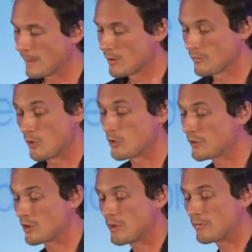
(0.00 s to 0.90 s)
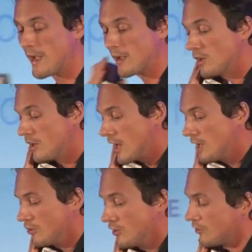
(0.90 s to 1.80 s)
Fourth thing that we found
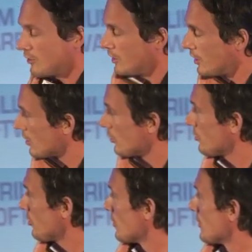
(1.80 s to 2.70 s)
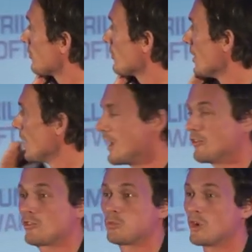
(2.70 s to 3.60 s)
engages consumers is
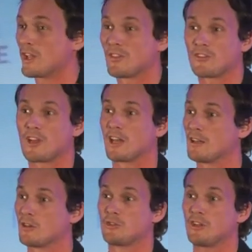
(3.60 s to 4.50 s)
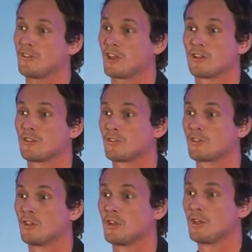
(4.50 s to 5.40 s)
just working the tiny little
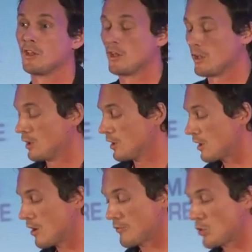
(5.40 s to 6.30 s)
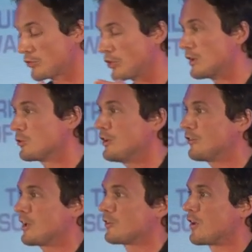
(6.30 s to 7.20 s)
details. Of course, the little
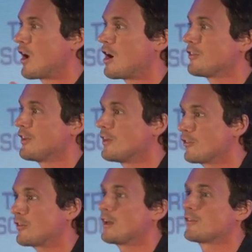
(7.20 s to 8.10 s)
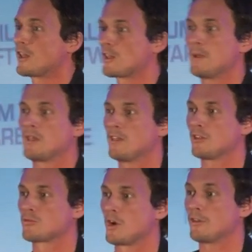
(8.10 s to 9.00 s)
details aren't instead of getting the big
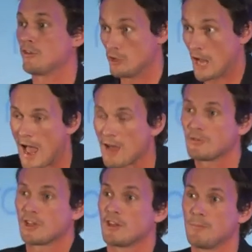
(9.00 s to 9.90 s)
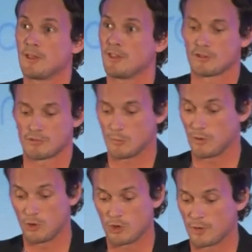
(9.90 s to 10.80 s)
things right. You have to get the big things right.
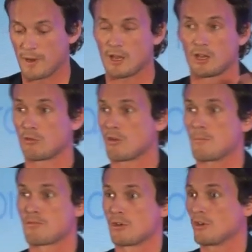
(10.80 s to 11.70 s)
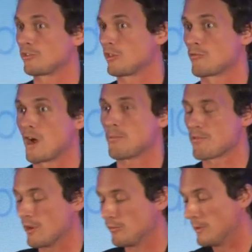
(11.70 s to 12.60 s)
We've all got to make great products at the right
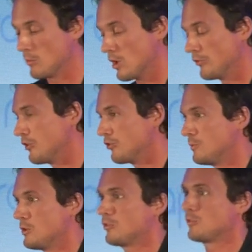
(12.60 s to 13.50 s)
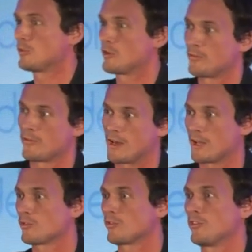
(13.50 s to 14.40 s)
price, being well distributed with good
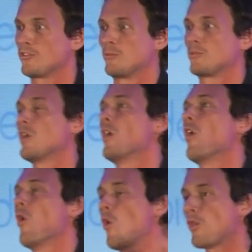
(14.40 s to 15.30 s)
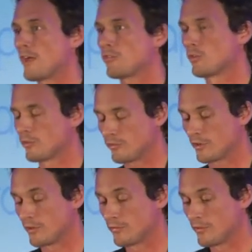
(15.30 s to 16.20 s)
financial systems, all that sort of
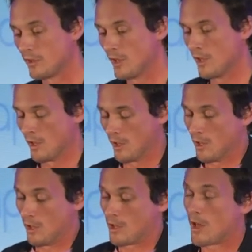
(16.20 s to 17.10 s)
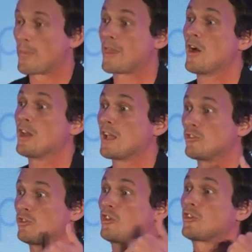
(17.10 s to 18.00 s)
stuff. But that only
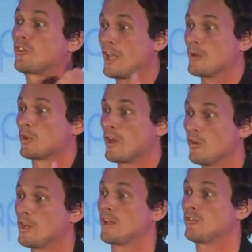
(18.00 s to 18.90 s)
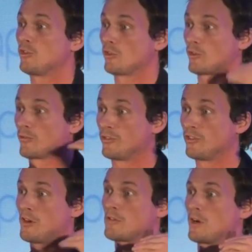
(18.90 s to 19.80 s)
gets you to the table. That only gets you to sort of
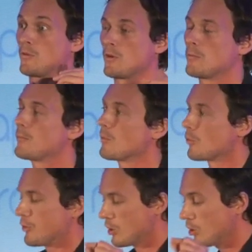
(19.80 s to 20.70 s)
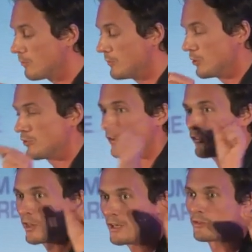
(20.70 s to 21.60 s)
zero. But the good news
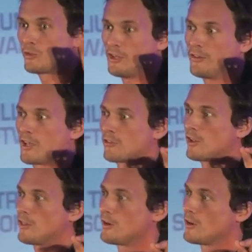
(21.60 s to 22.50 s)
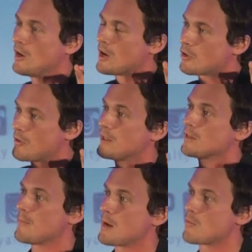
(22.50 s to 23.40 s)
is the little details can then create
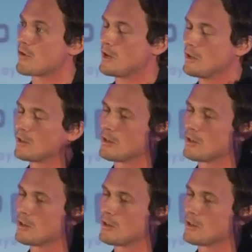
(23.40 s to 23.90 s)
the memory,